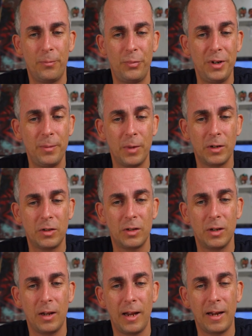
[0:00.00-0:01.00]
pretty
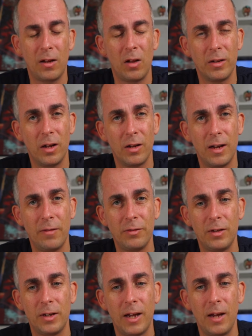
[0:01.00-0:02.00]
much like all the other
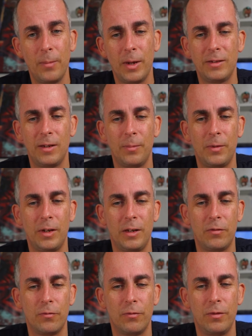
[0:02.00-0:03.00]
levels in the game, except
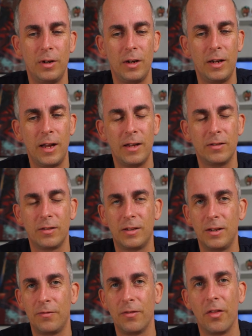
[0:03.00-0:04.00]
it really has a
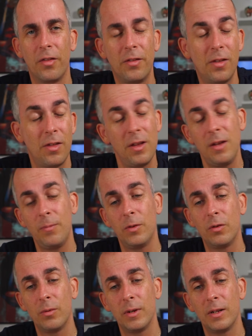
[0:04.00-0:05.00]
different theme
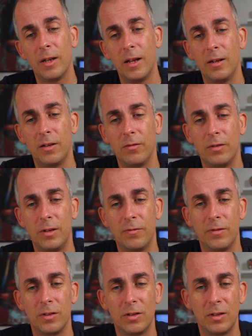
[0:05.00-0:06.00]
to it and a
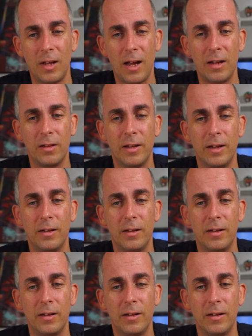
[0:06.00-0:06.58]
different style,